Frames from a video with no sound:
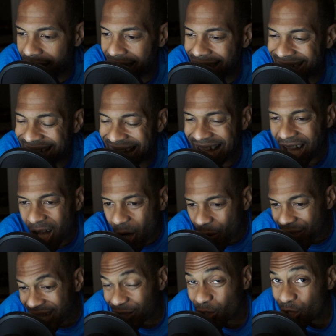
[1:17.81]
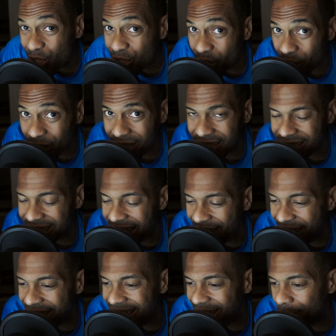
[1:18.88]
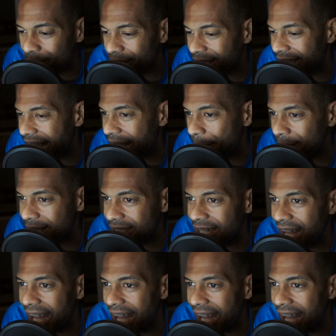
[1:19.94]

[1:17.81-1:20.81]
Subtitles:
and how that all started and how that network had happened.